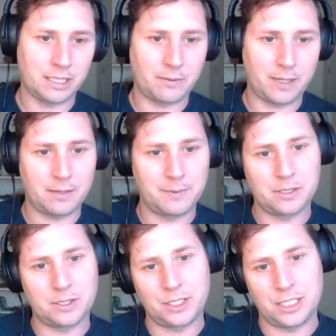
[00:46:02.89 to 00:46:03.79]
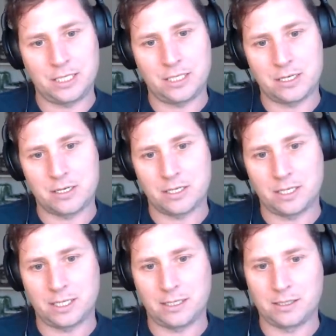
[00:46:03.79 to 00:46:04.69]
why can't we use G
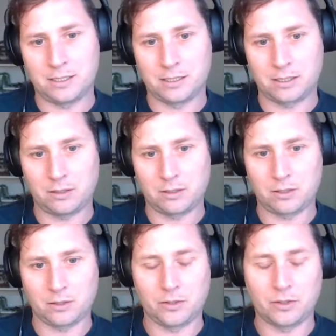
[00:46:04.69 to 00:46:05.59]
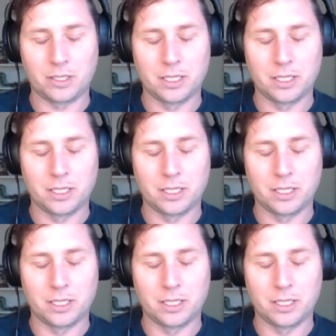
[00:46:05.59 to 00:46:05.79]
colon node?